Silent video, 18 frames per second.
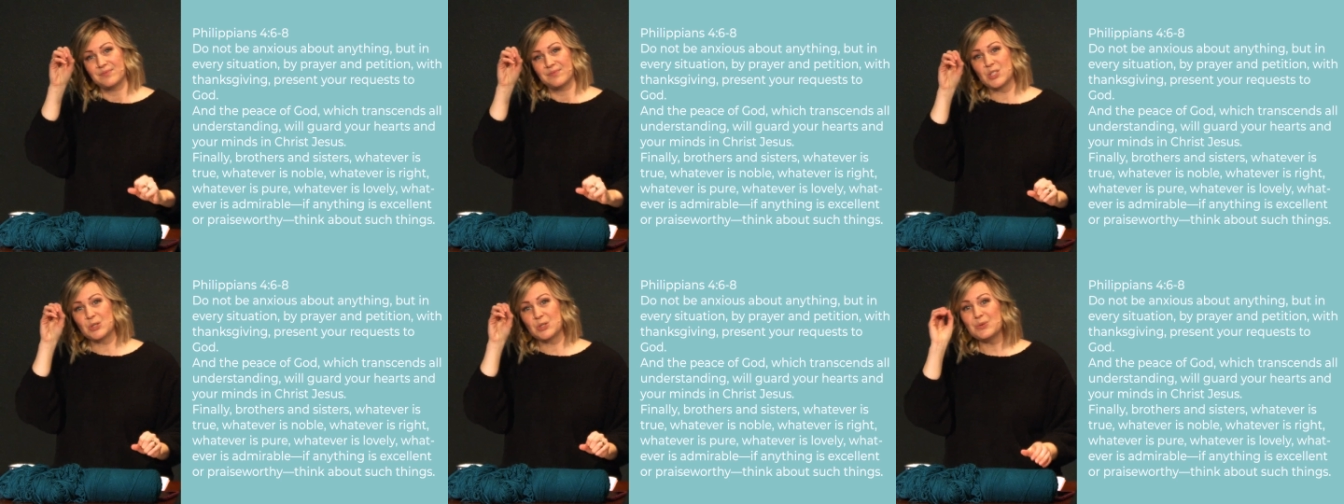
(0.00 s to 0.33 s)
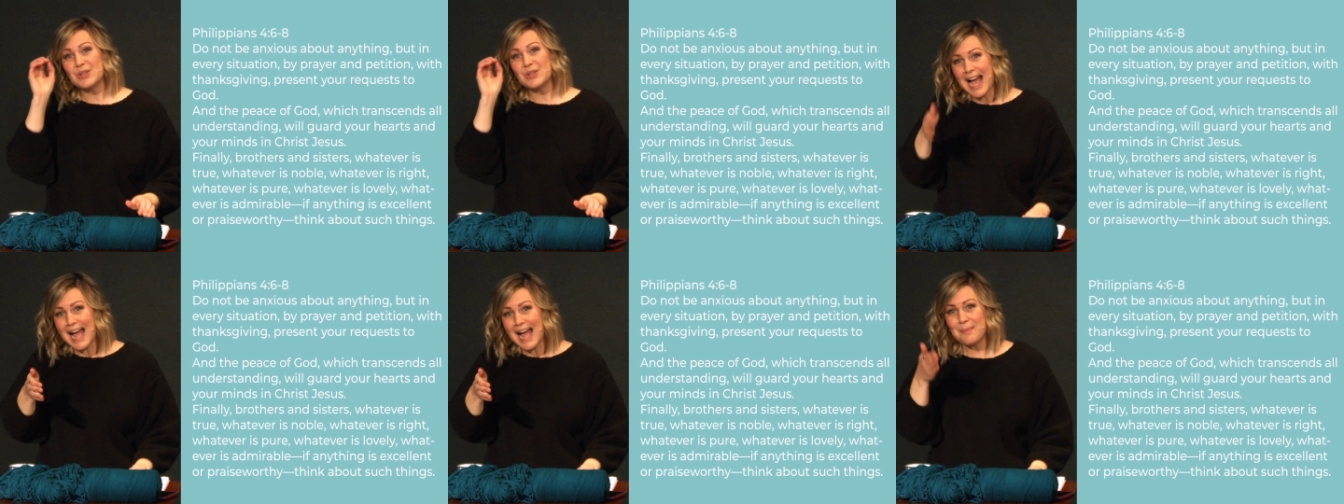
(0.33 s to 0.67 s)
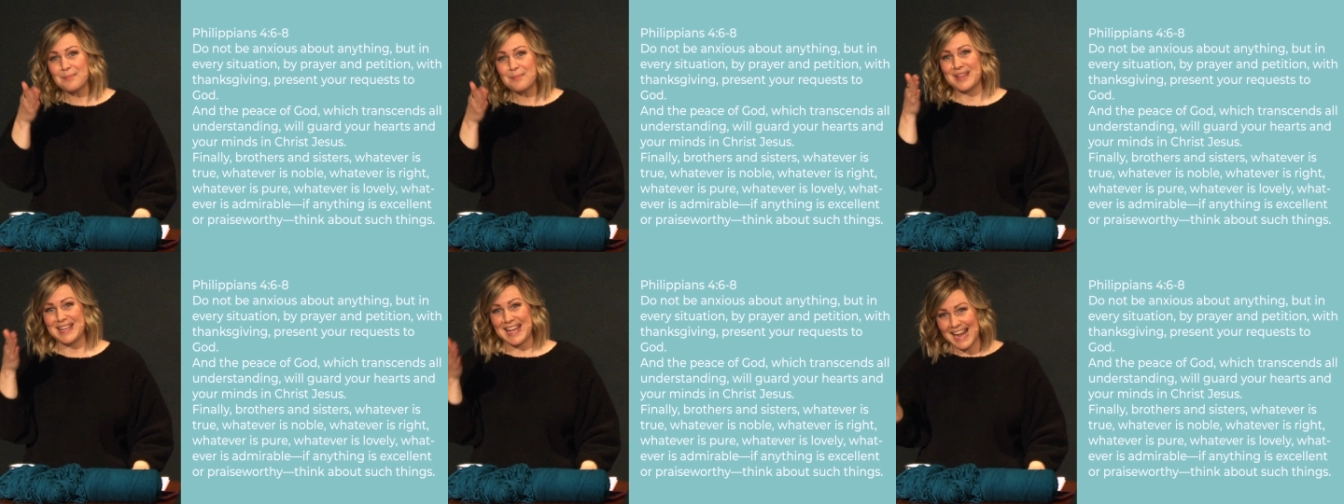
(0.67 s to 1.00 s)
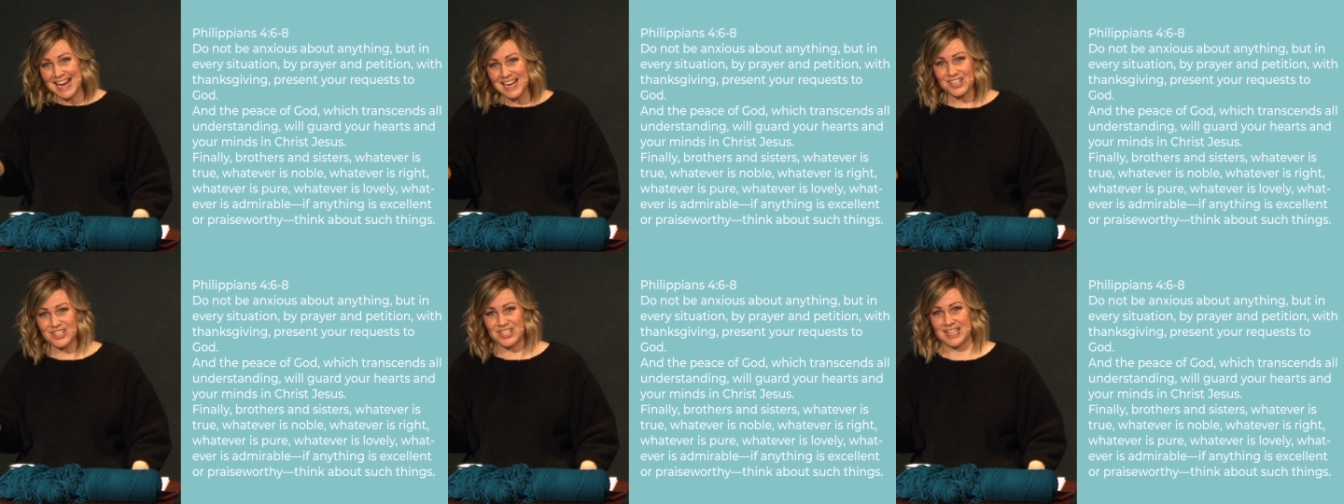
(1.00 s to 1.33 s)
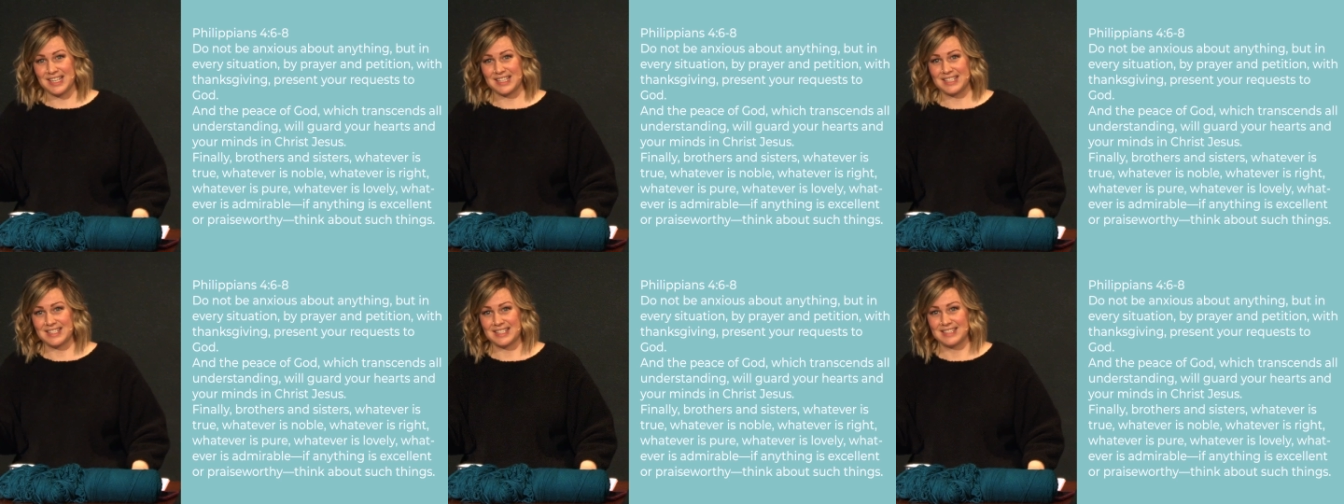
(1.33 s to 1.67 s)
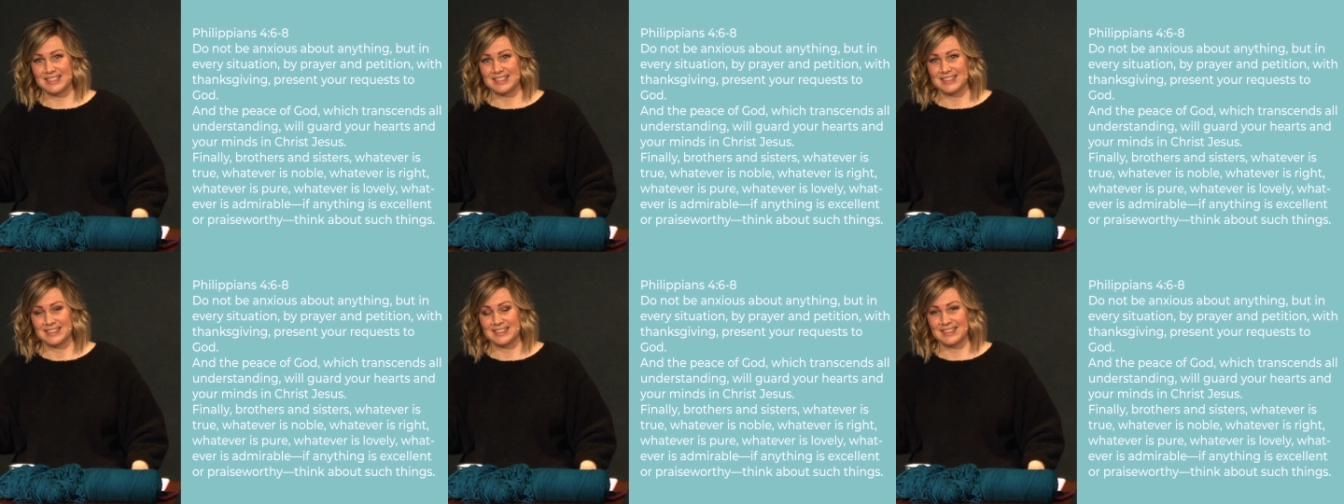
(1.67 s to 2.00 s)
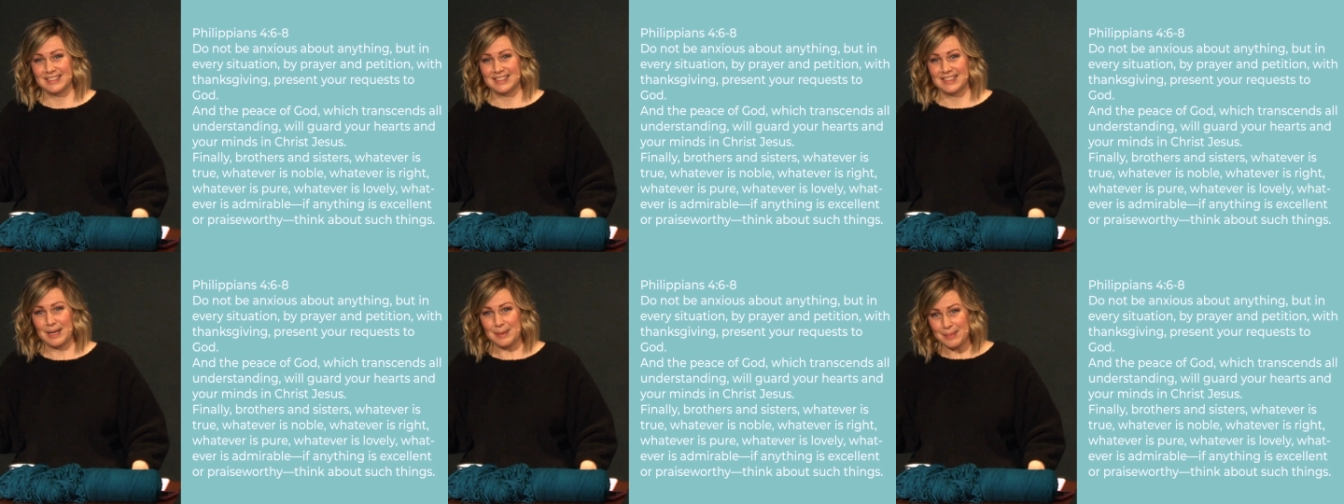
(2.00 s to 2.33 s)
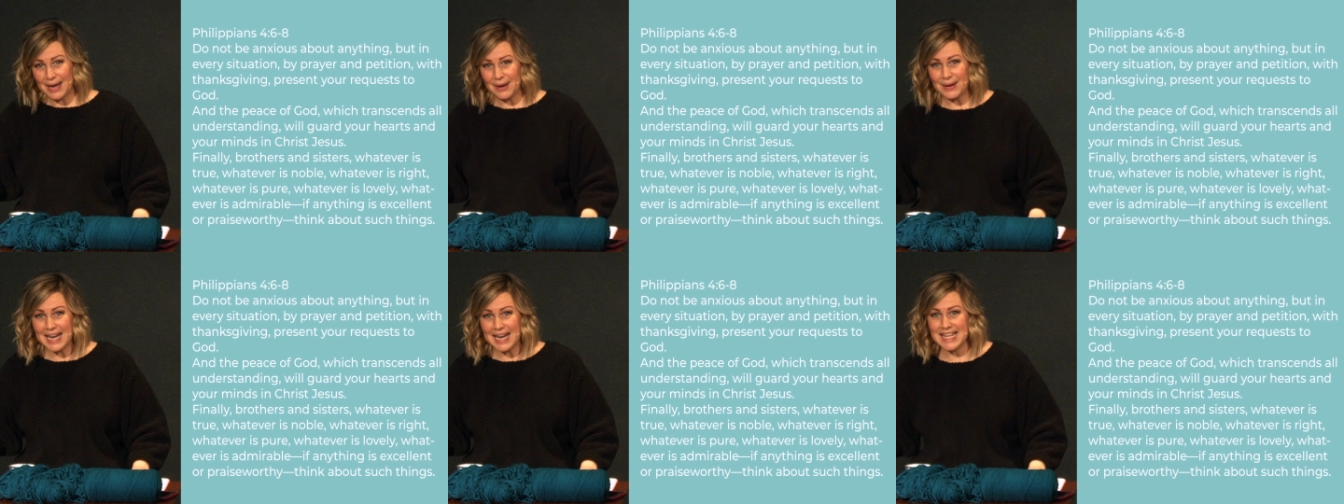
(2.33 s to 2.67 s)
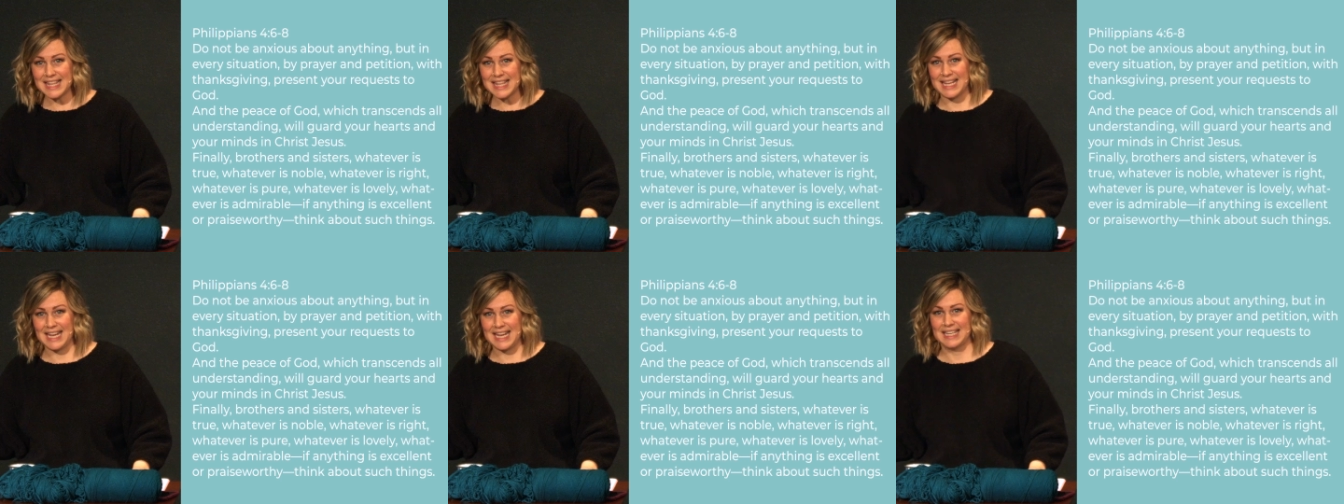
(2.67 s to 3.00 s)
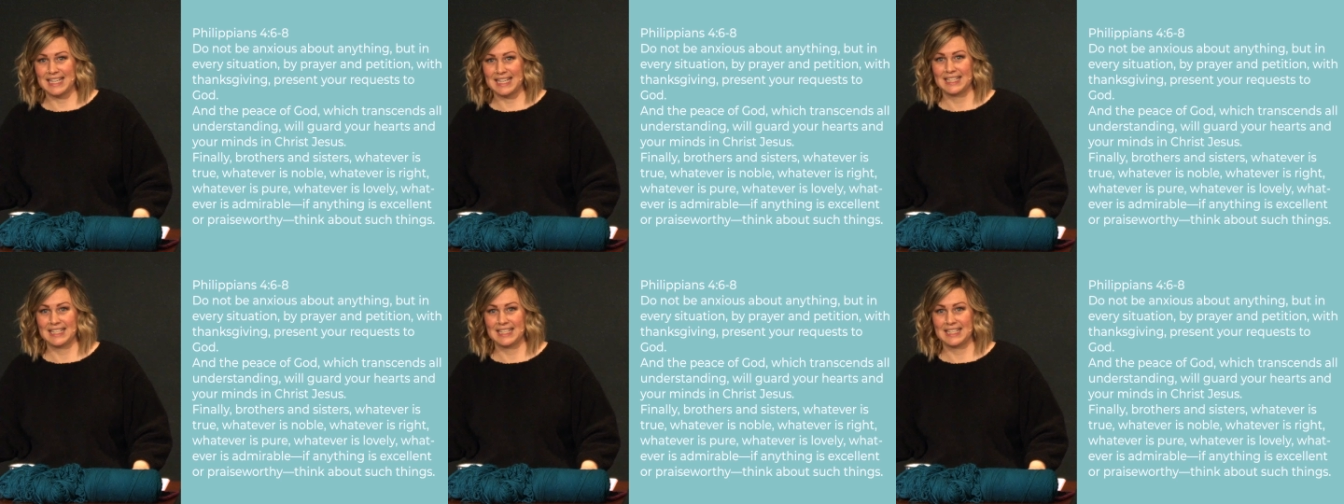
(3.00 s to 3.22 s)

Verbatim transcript: "Do not be anxious about anything,